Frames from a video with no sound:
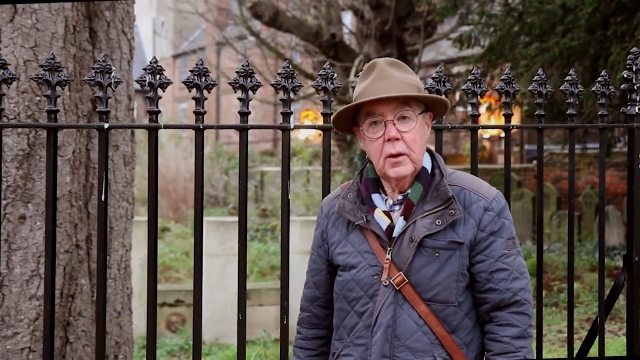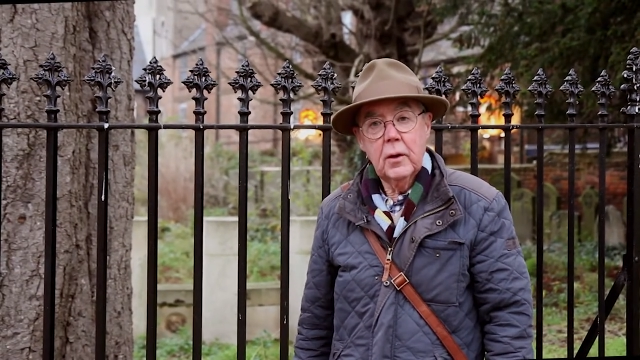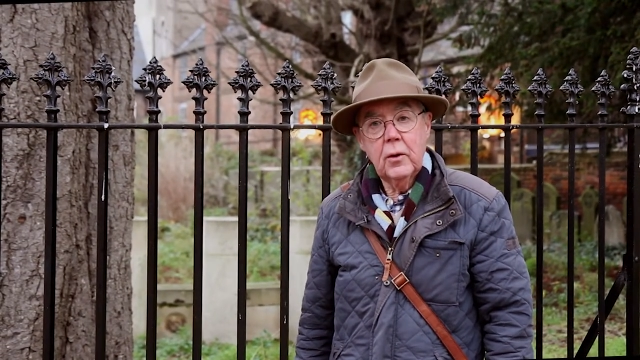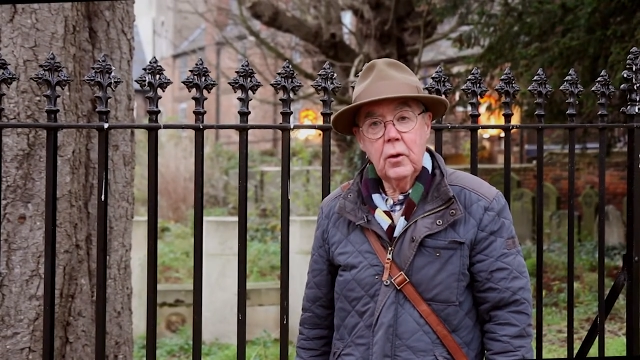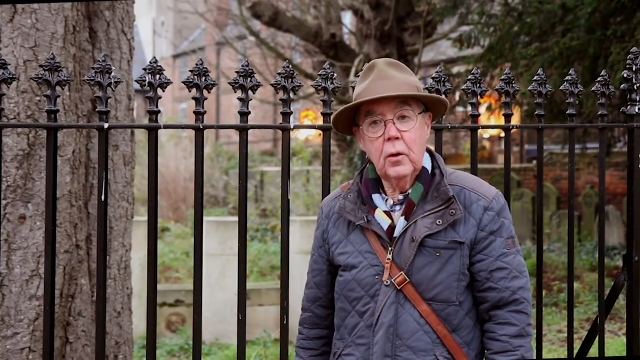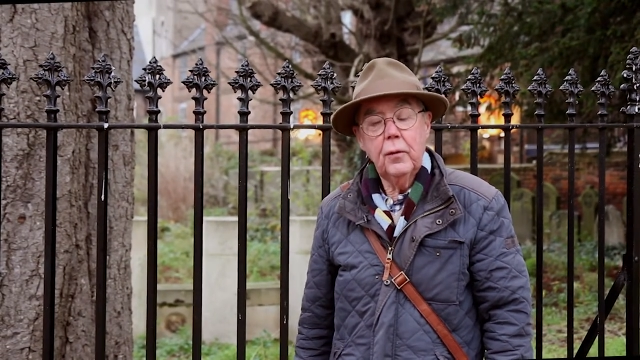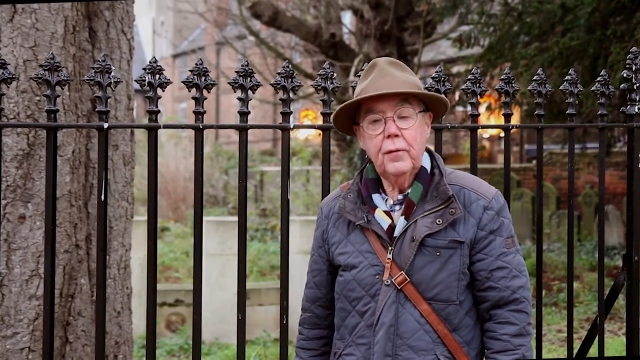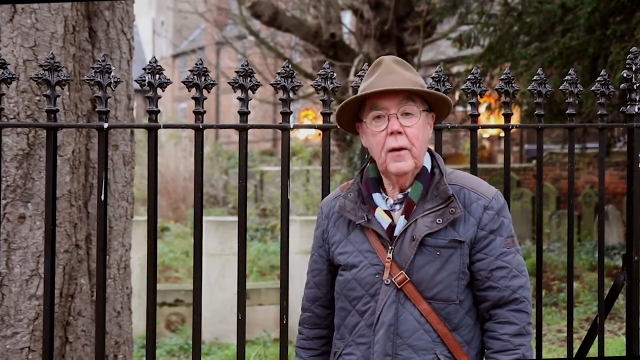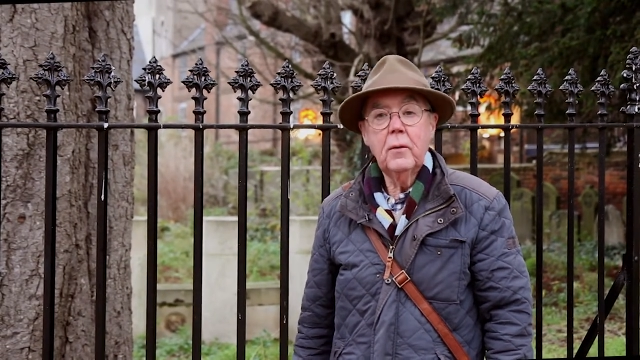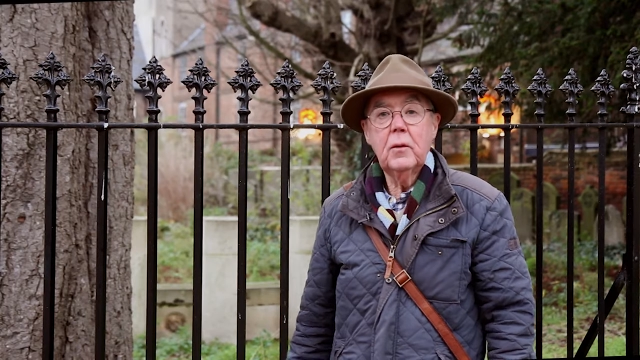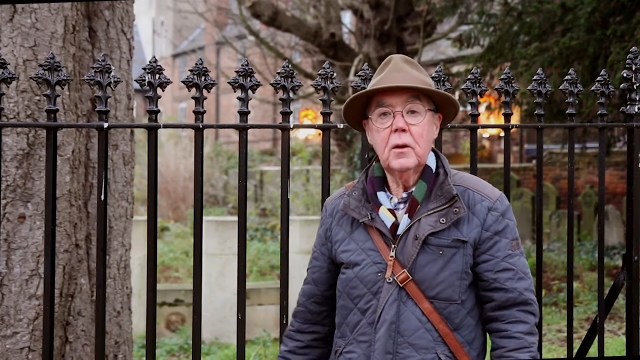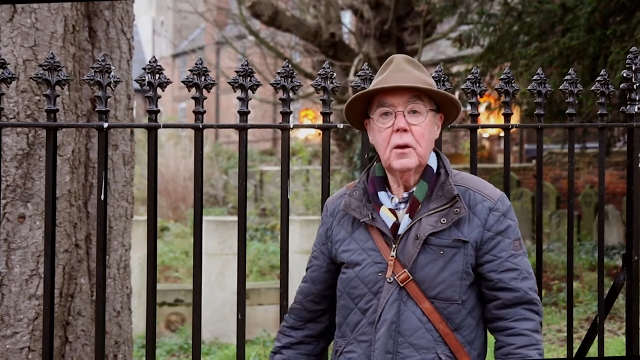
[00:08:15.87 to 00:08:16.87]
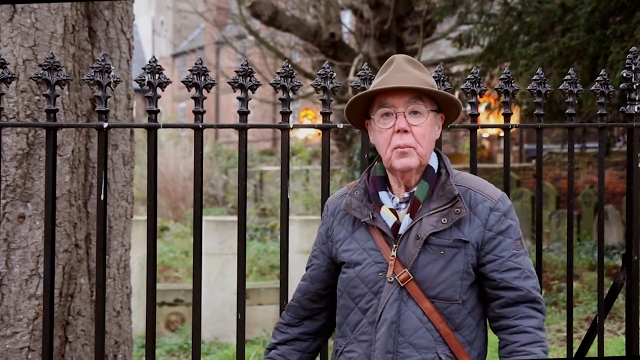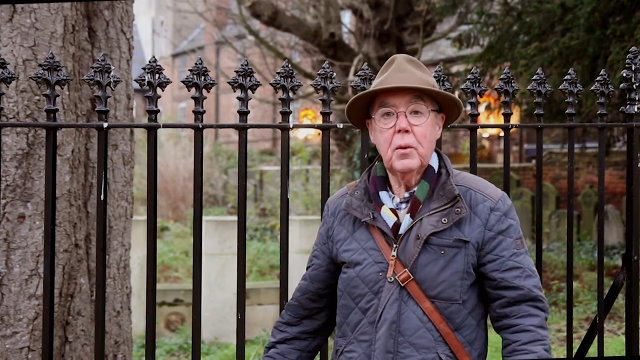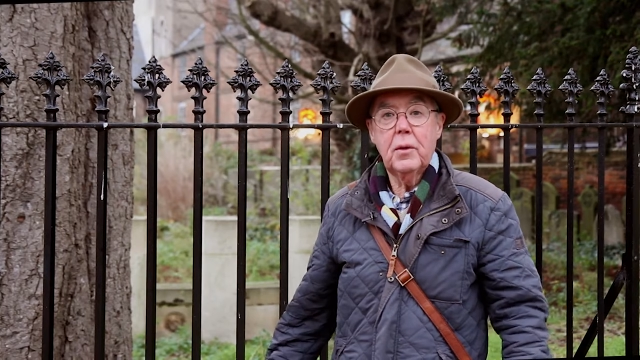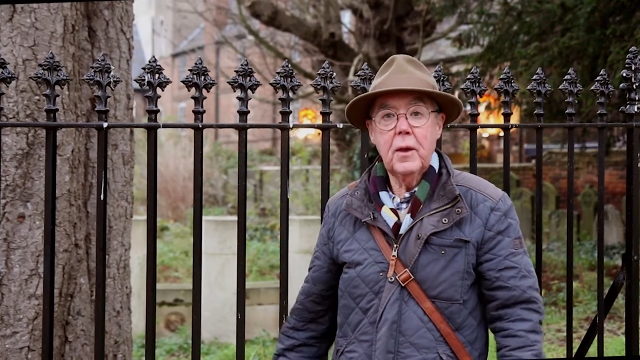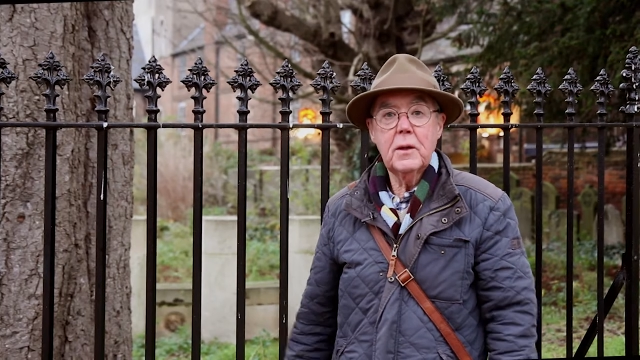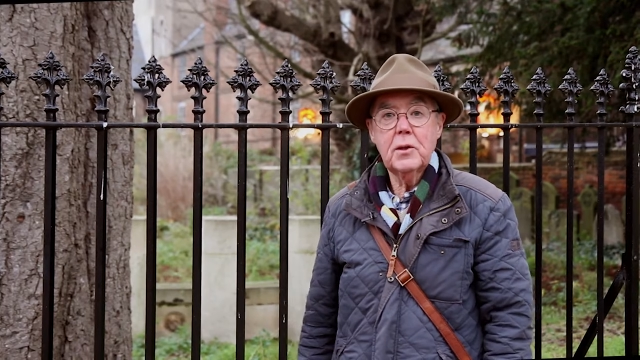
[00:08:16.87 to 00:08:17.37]
had not founded the
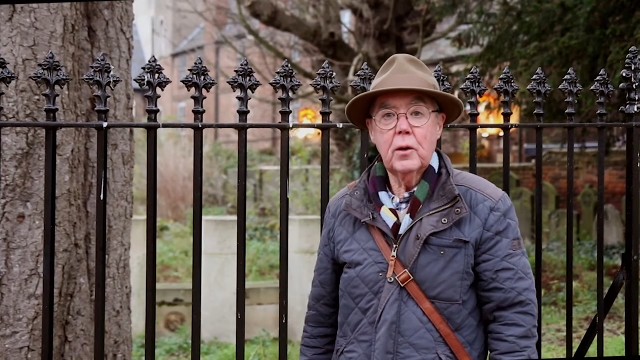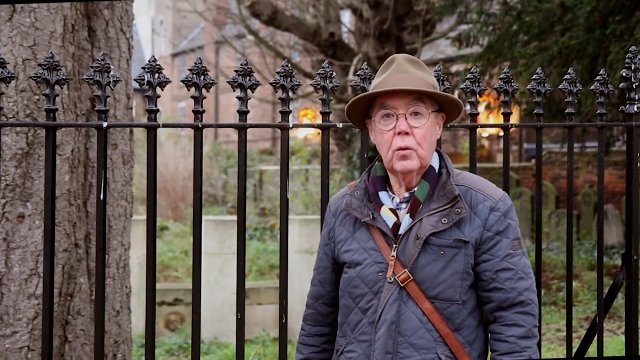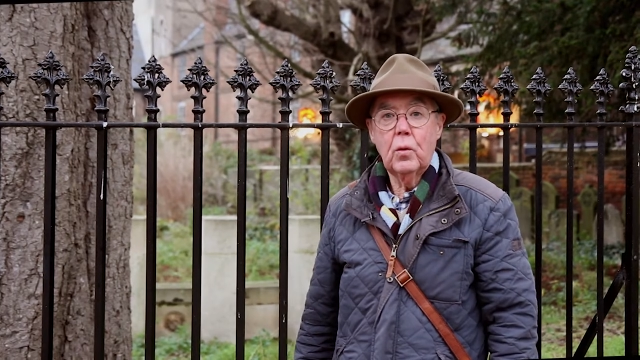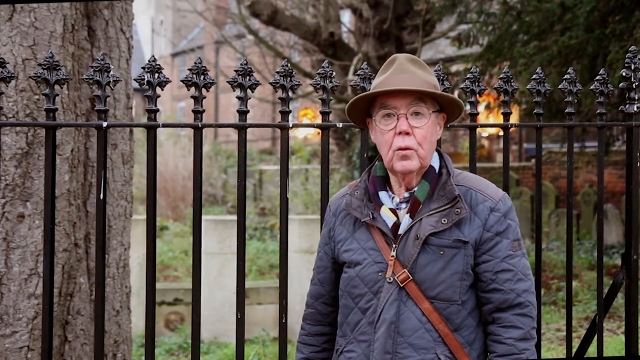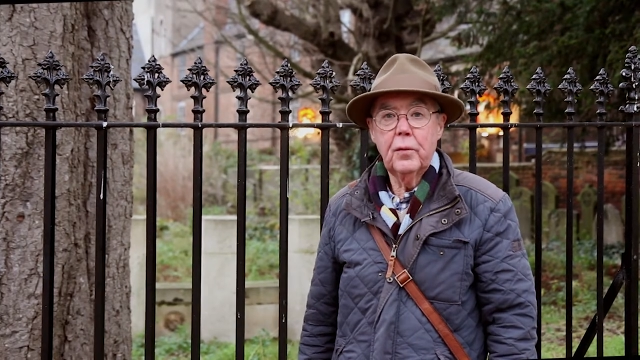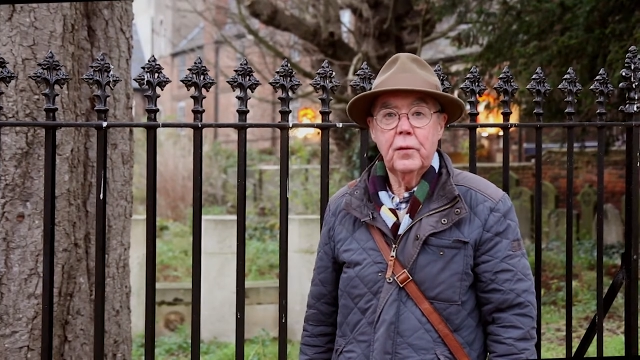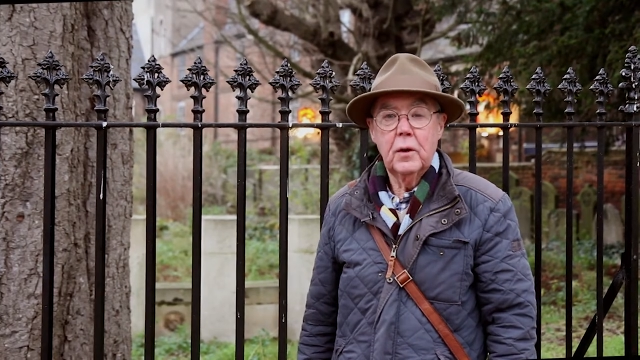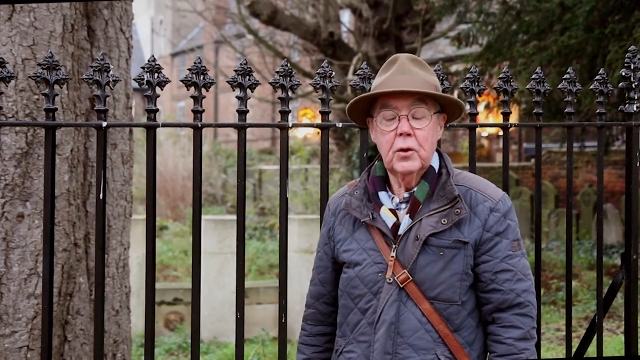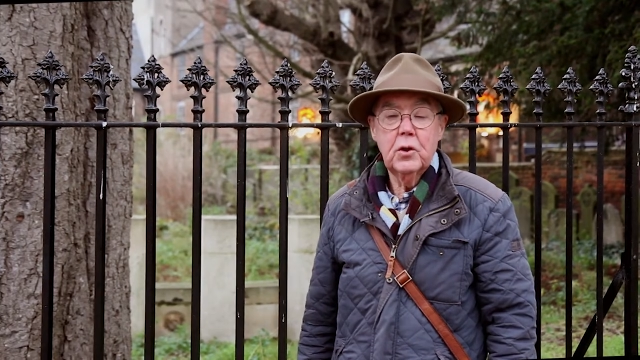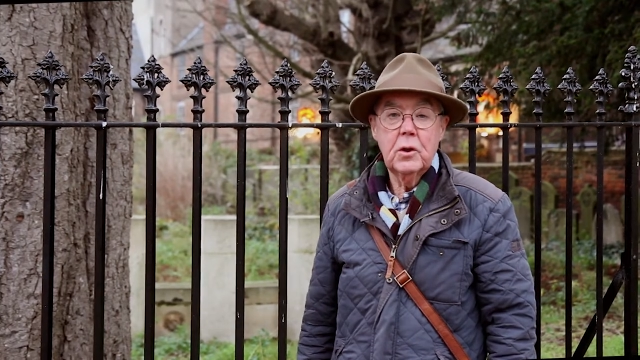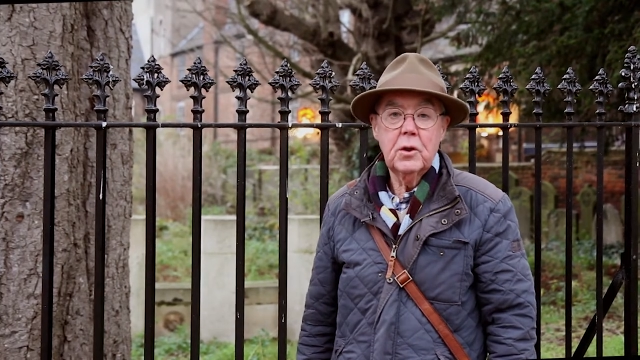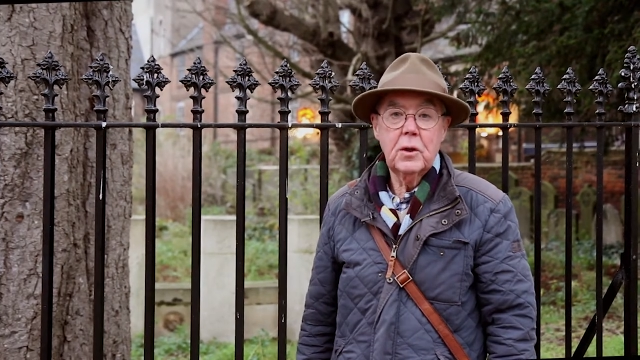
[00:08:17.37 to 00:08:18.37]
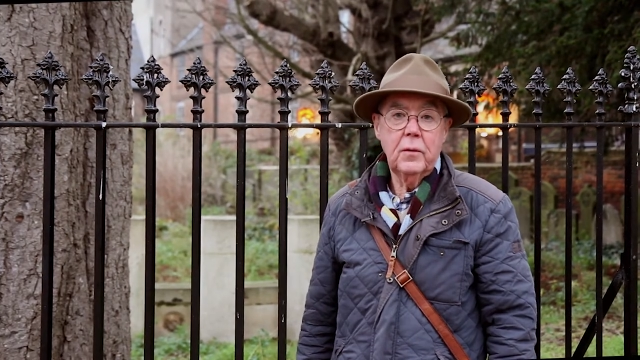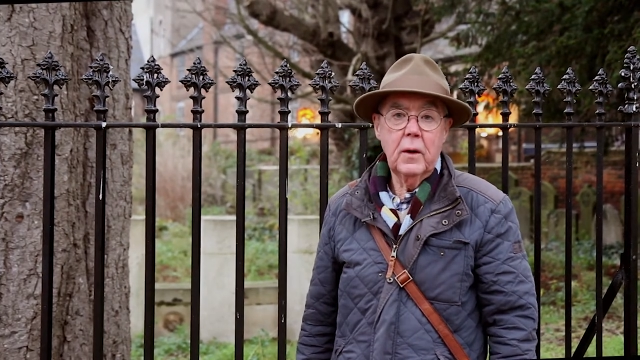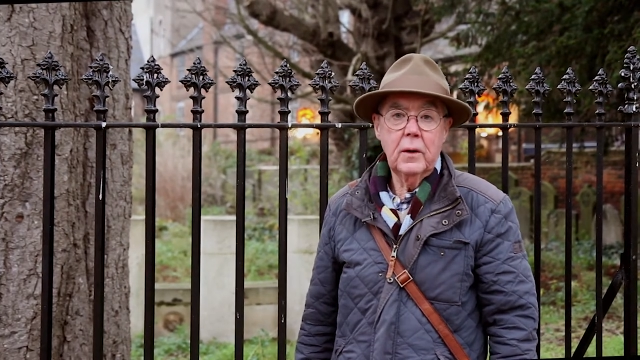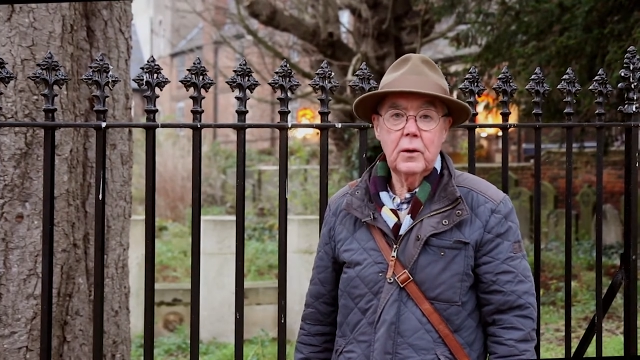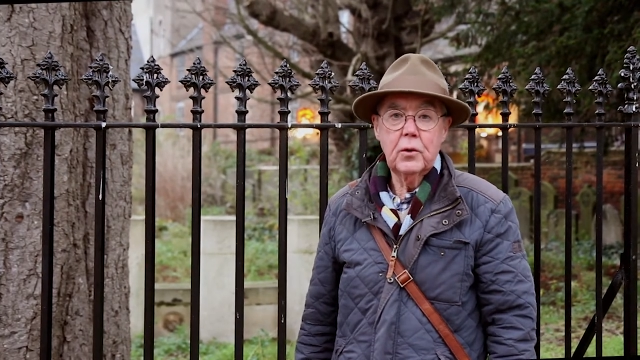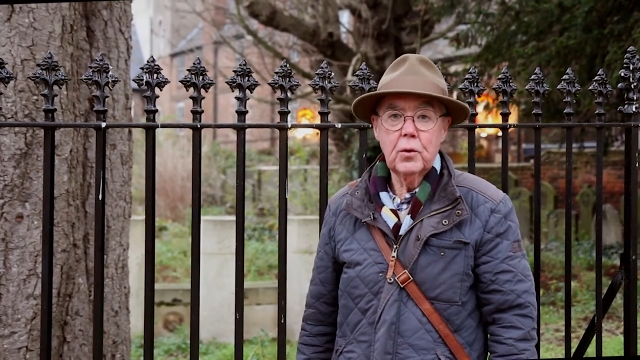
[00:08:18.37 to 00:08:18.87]
Bethesda Orphanage in
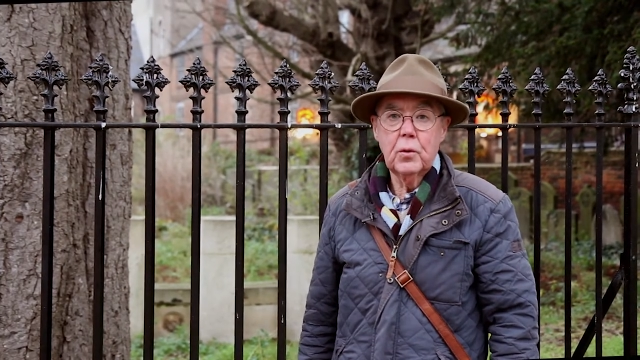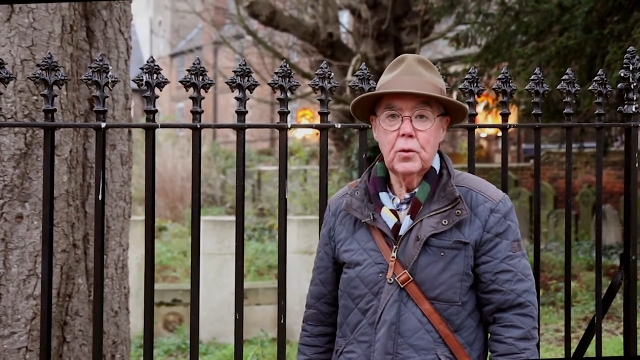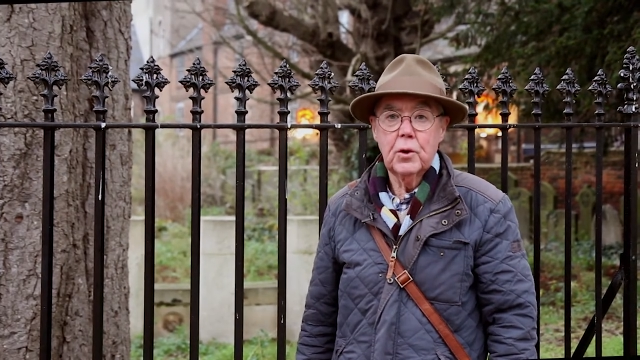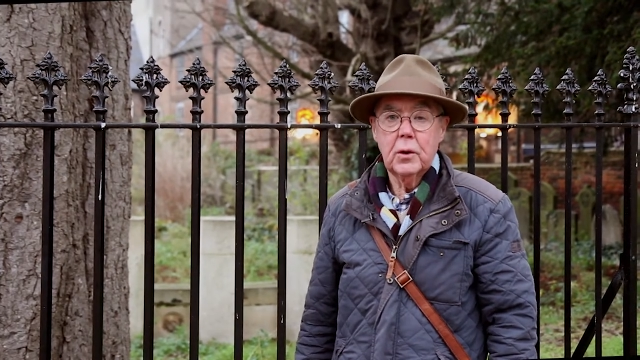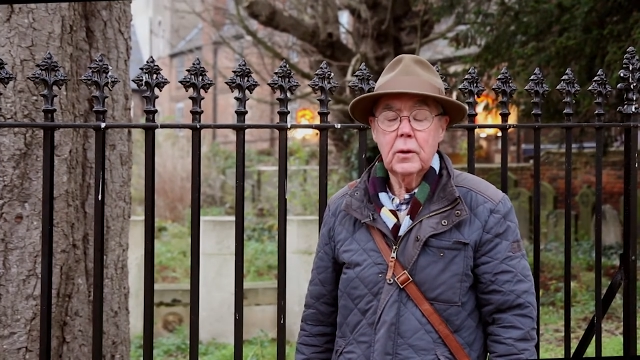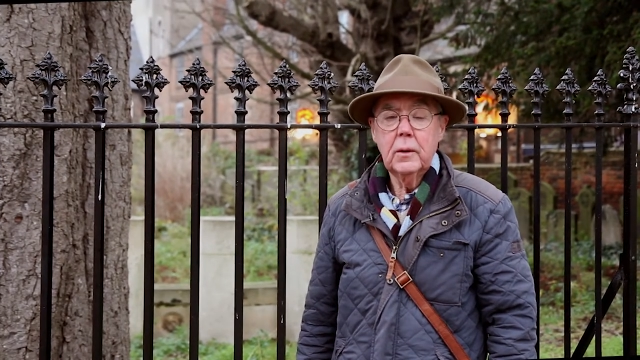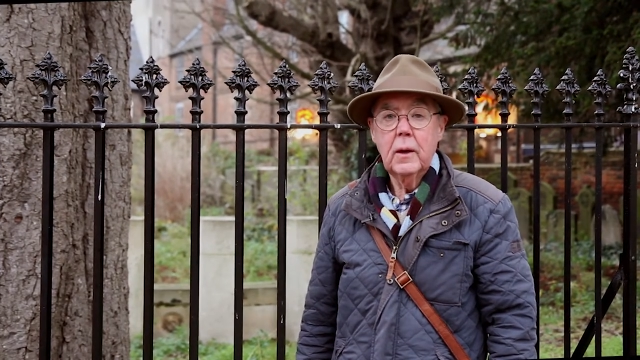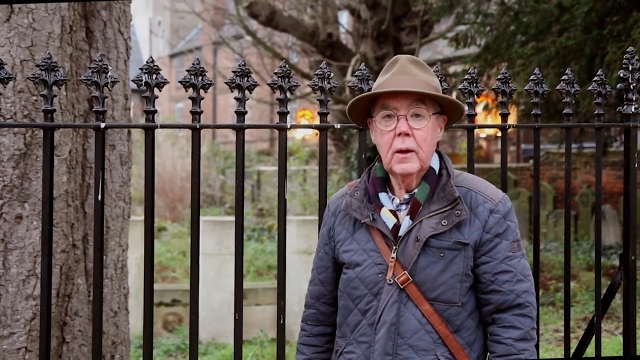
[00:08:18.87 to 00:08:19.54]
Savannah, Georgia,